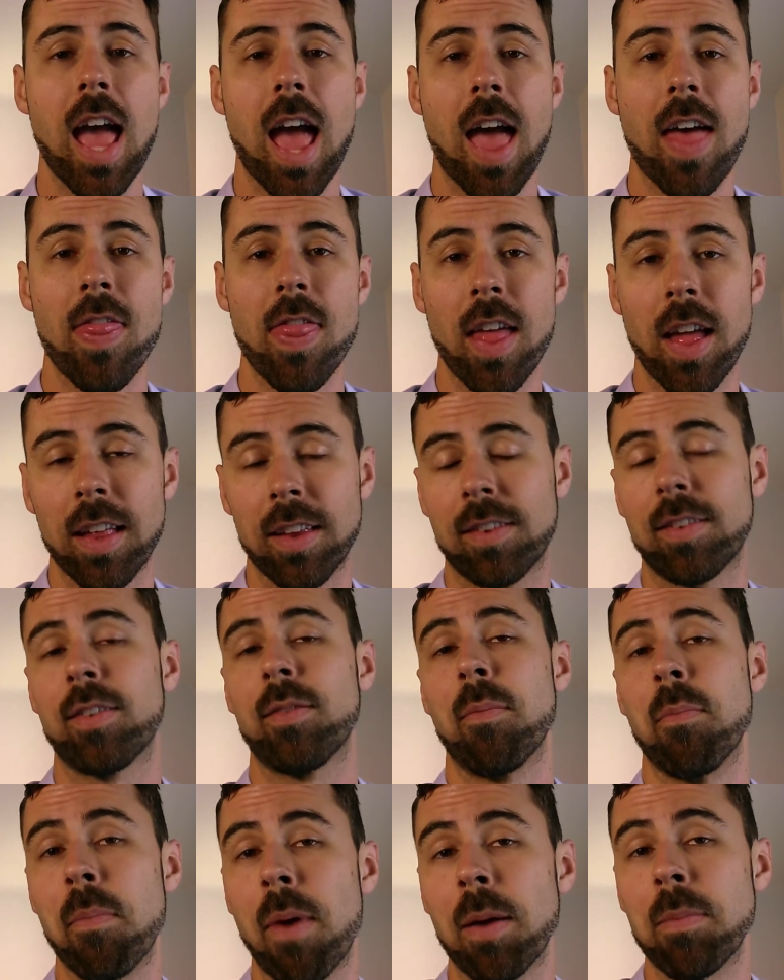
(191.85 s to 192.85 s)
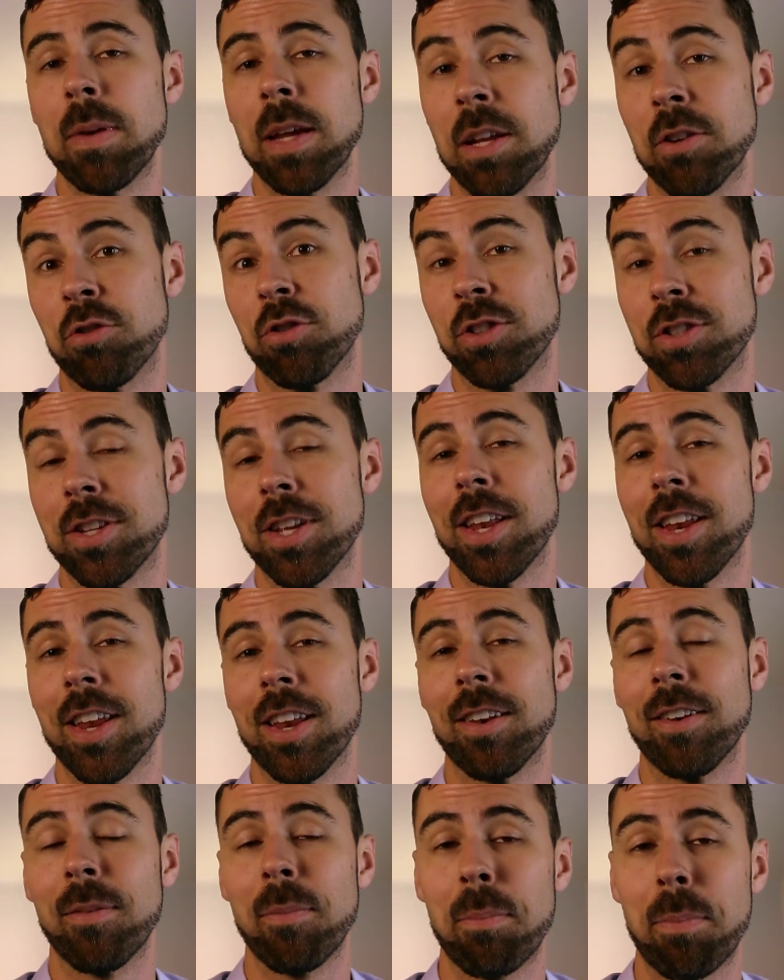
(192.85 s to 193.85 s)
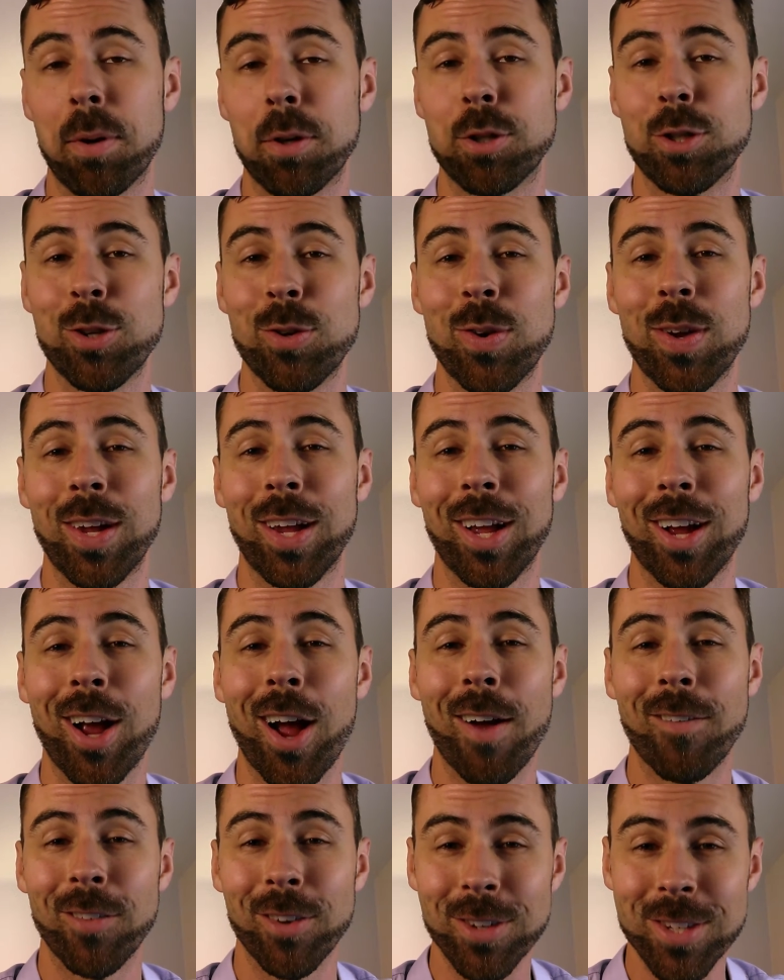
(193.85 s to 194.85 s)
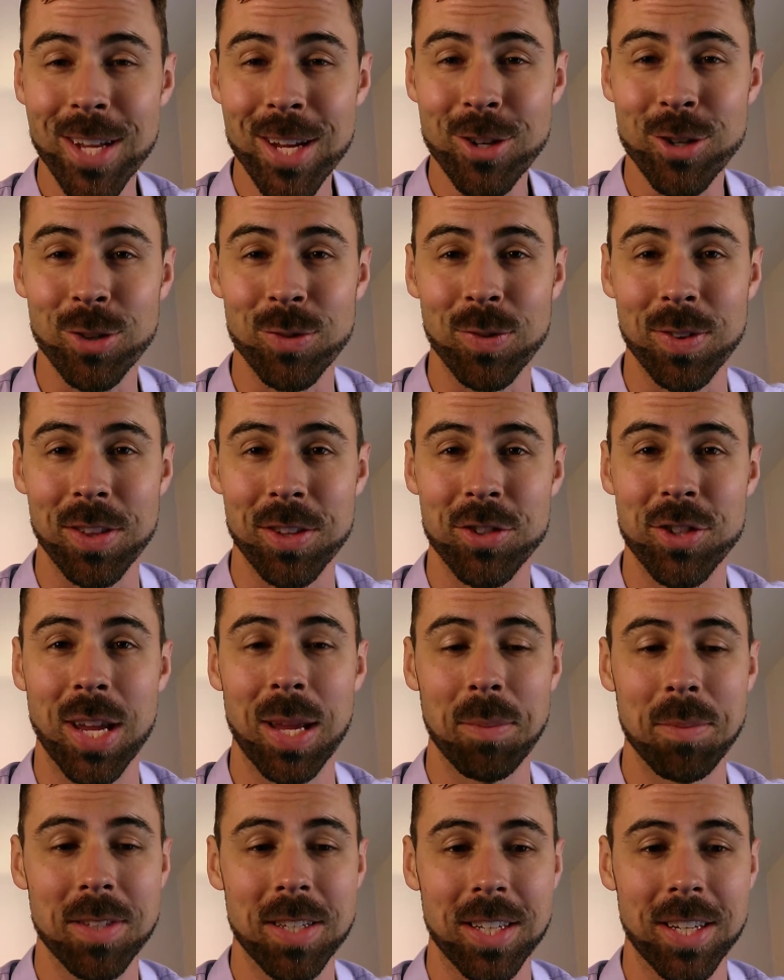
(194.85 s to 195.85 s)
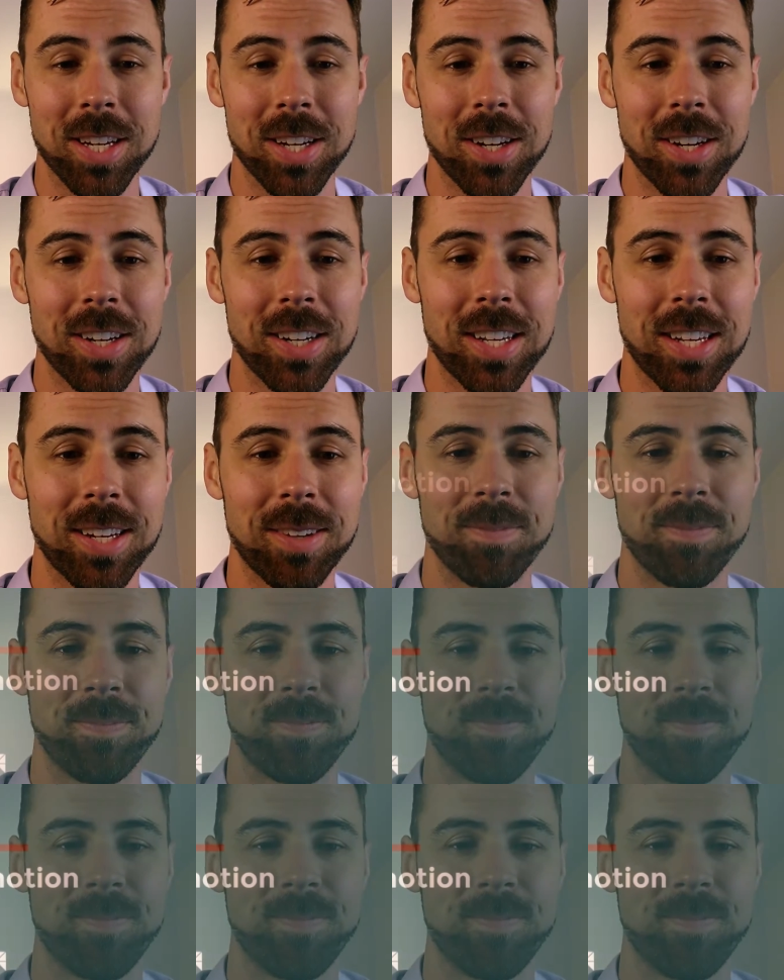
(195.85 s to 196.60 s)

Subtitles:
and thus might be interested in pursuing a conversation with Shape Security.